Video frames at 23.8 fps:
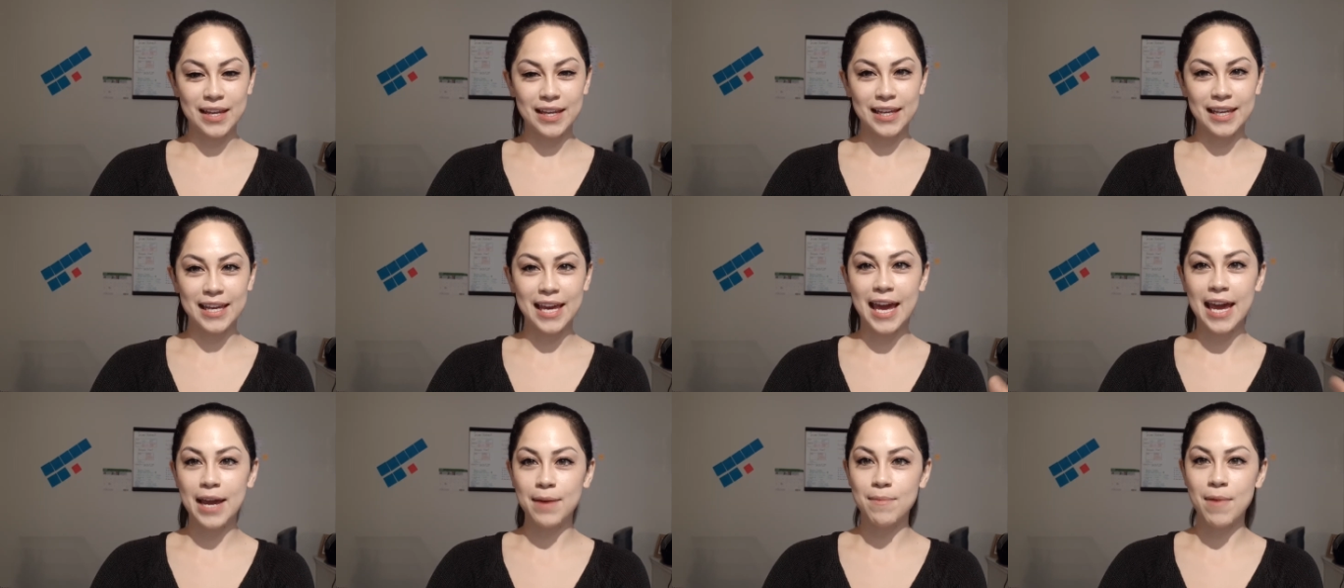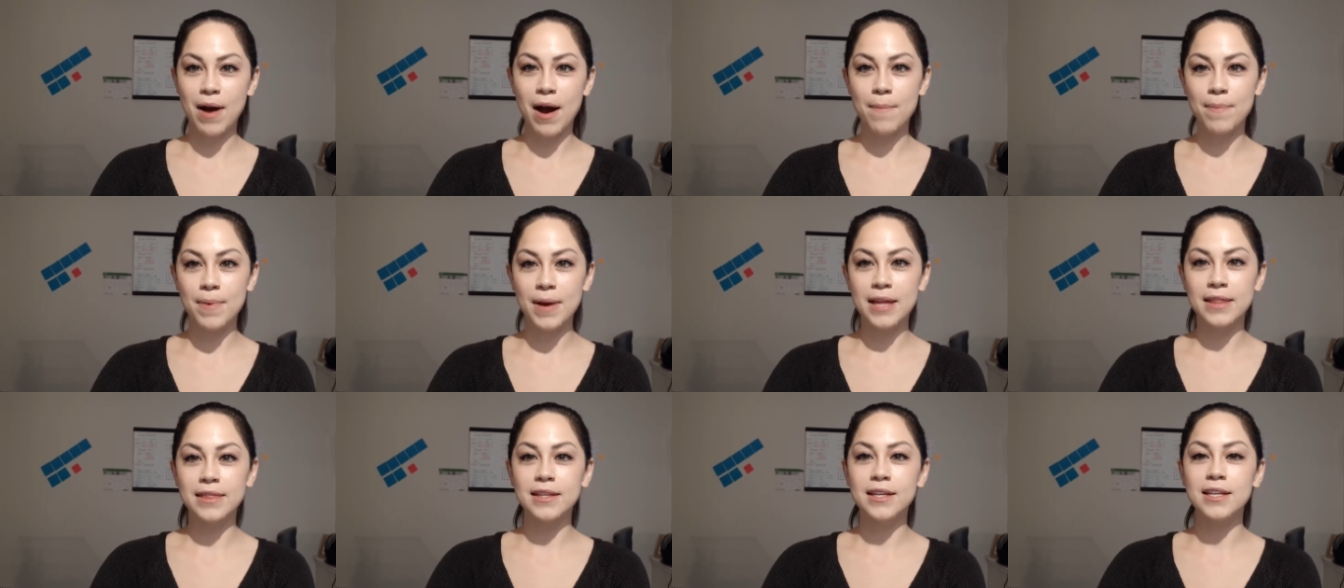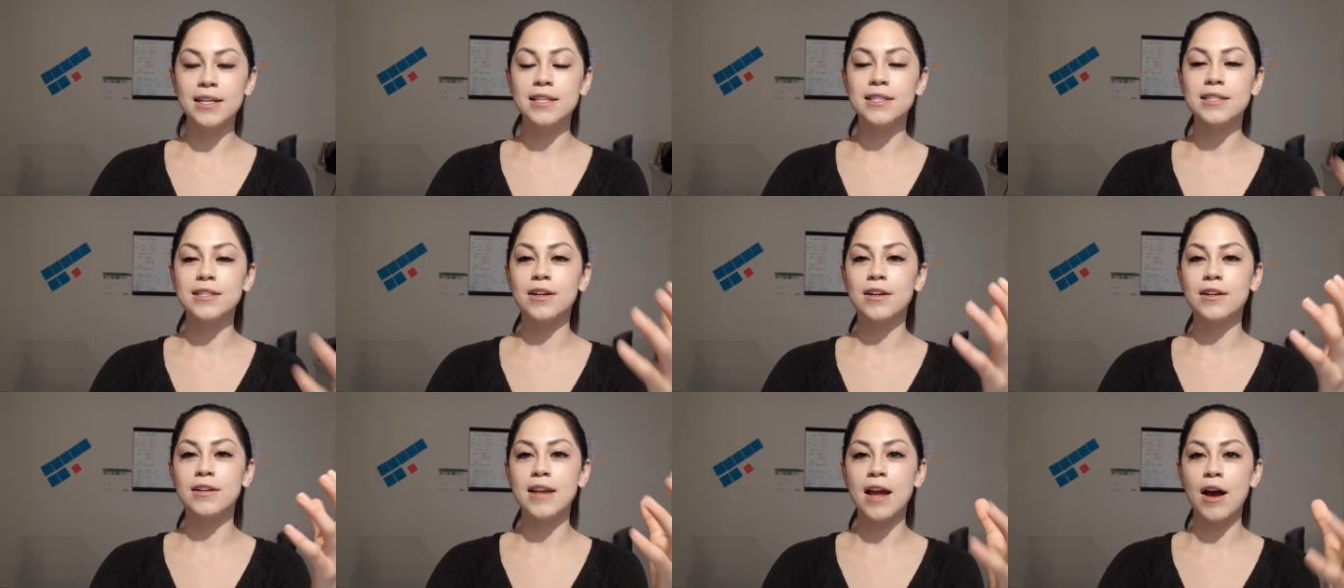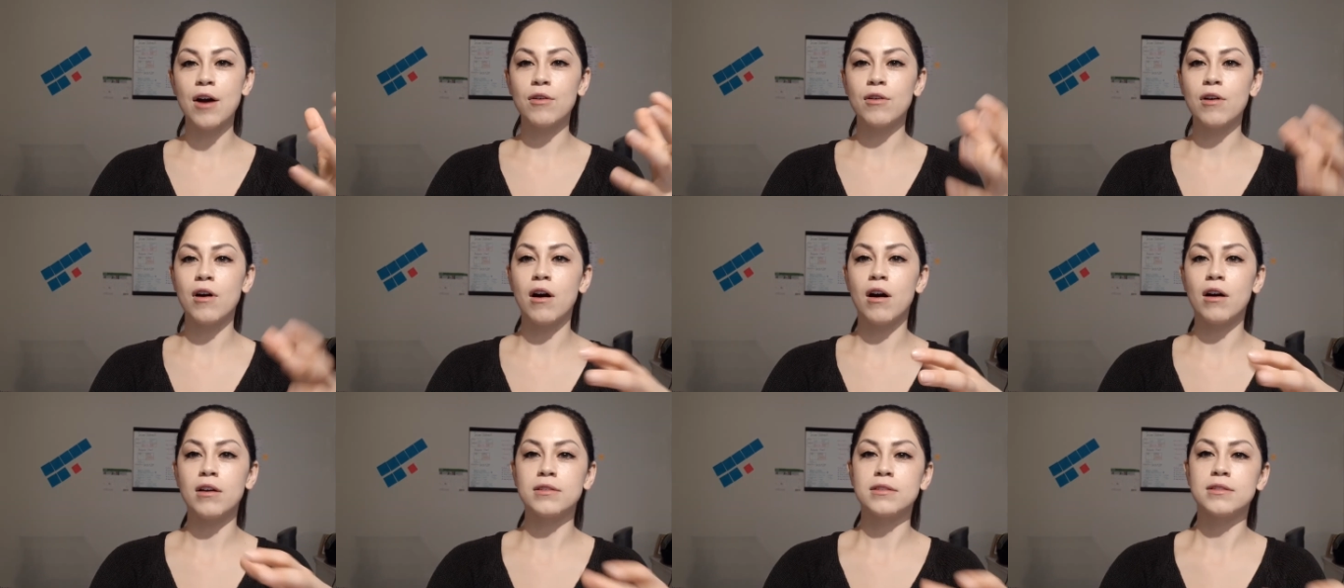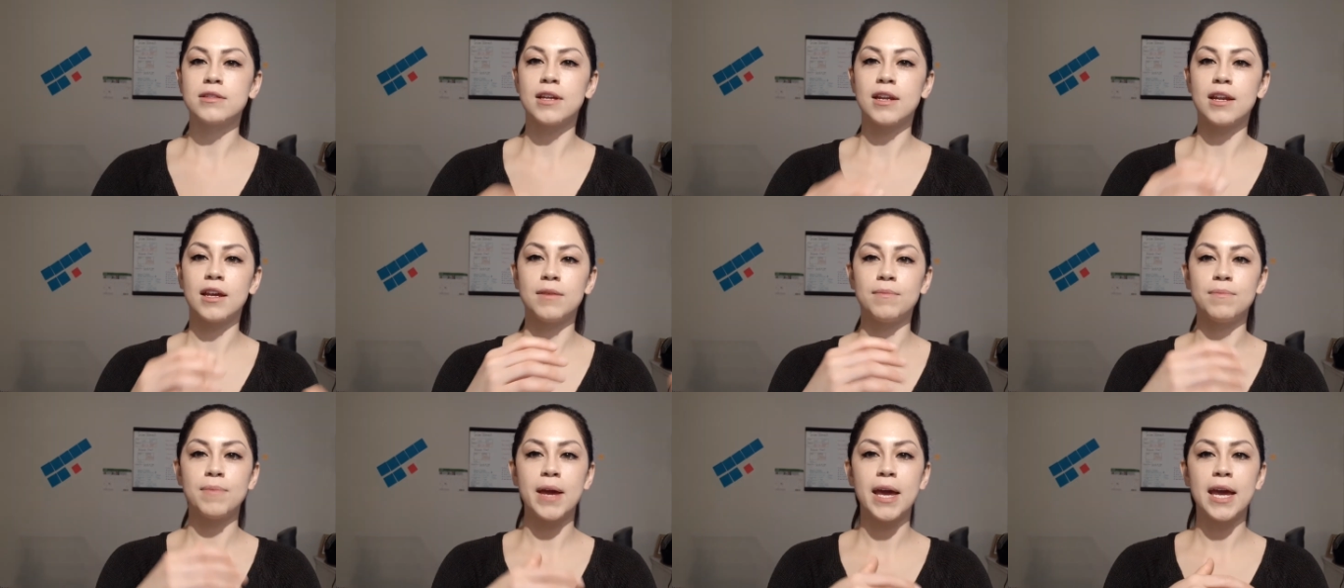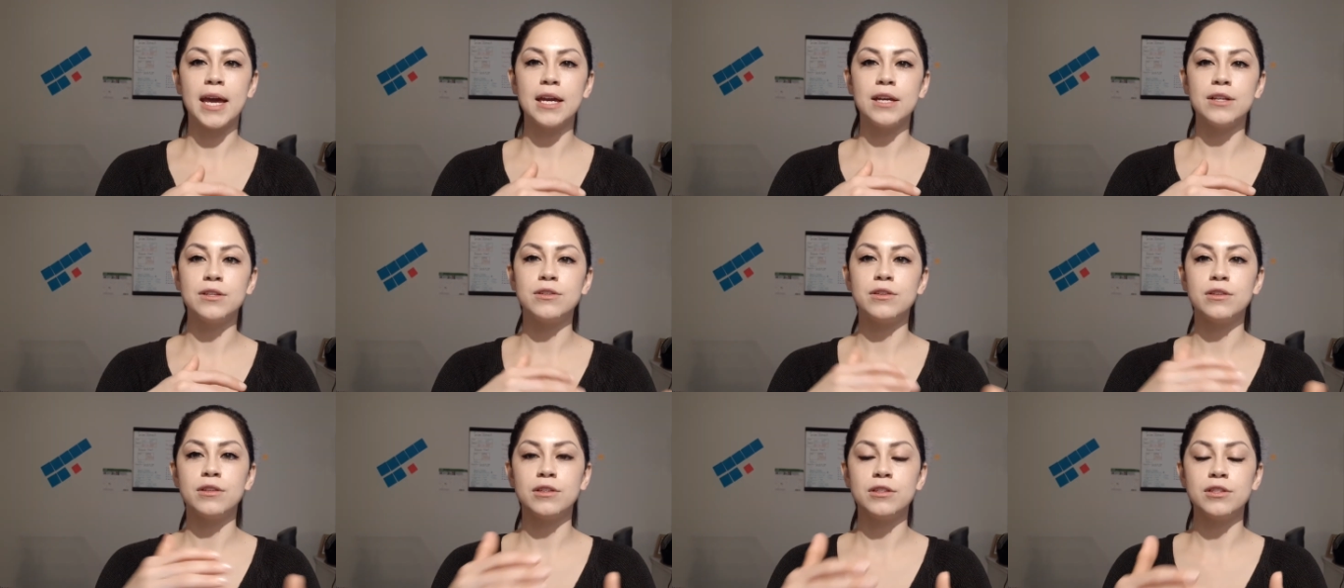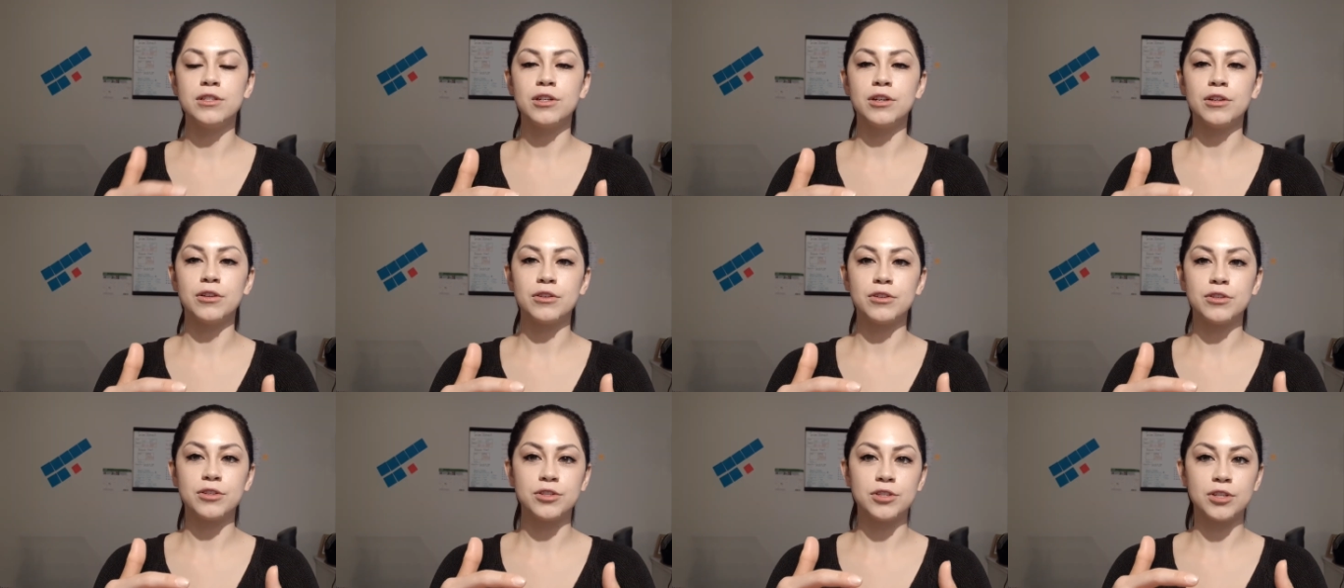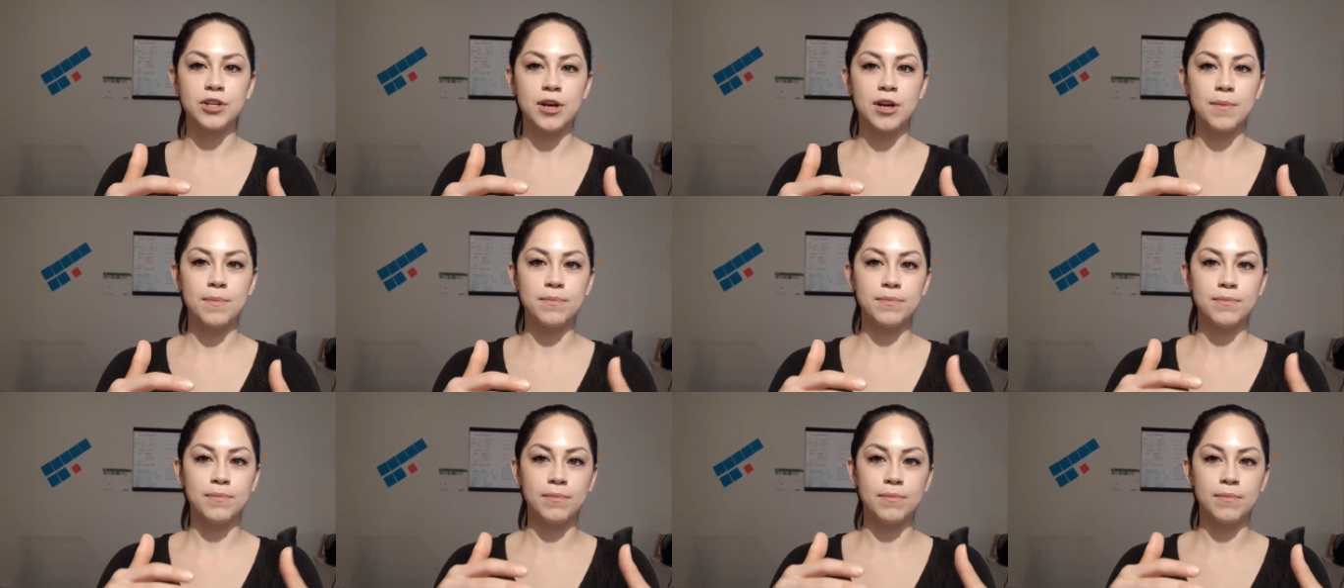came up, and these are now costs that I paid to the dealership,